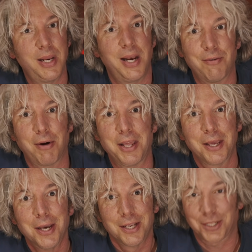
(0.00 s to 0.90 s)
nearly ready
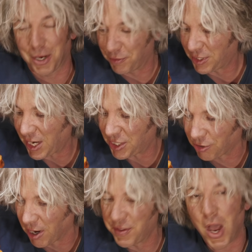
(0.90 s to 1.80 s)
to go for a test
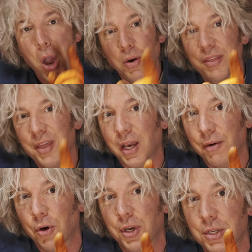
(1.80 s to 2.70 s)
drive. The only thing
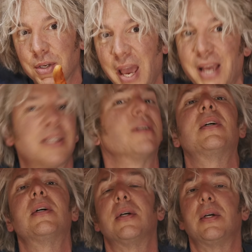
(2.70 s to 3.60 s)
I've got to do yet
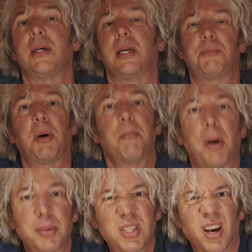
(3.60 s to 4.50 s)
is pump
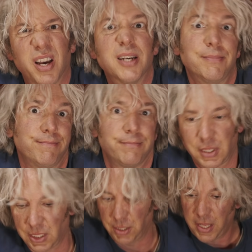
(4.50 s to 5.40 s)
up a tyre. I can do